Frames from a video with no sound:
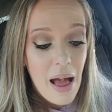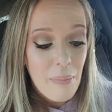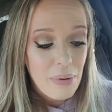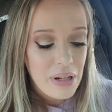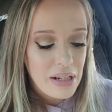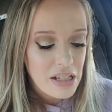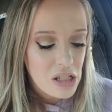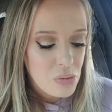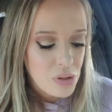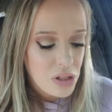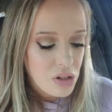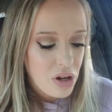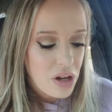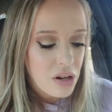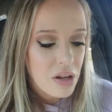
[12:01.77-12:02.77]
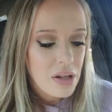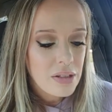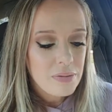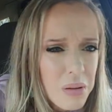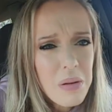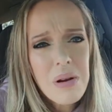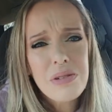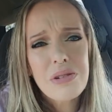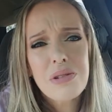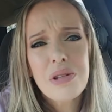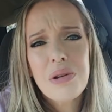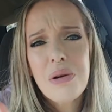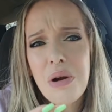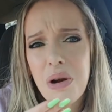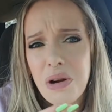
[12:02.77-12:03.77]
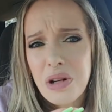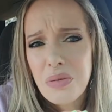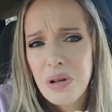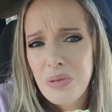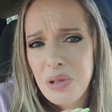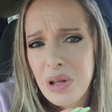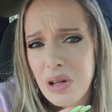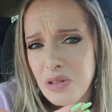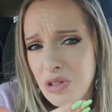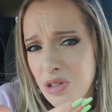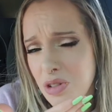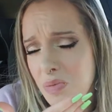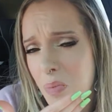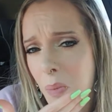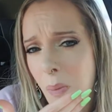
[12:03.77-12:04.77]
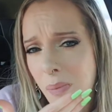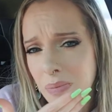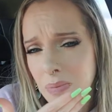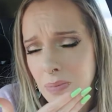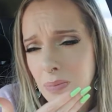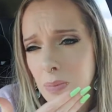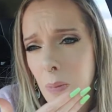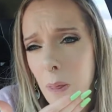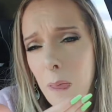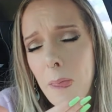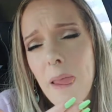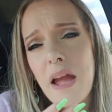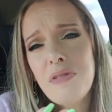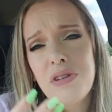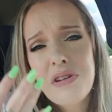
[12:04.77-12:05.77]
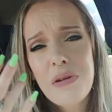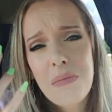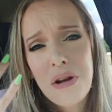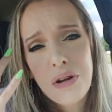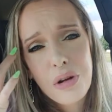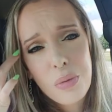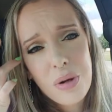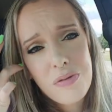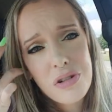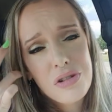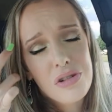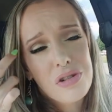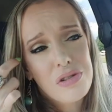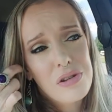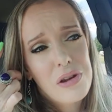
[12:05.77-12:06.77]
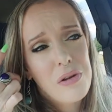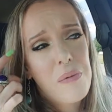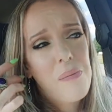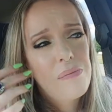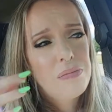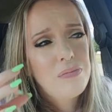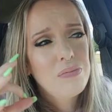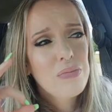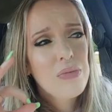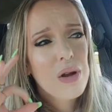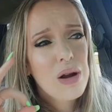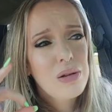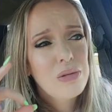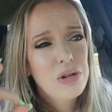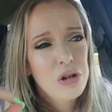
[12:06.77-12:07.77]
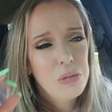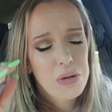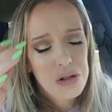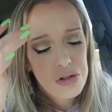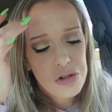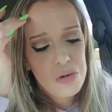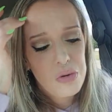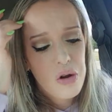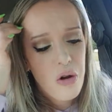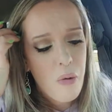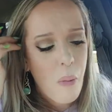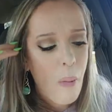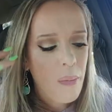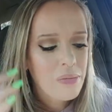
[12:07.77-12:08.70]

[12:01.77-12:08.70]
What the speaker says: But it is really good. It's a little hard around the edges. I think you microwaved it just like a little bit too long.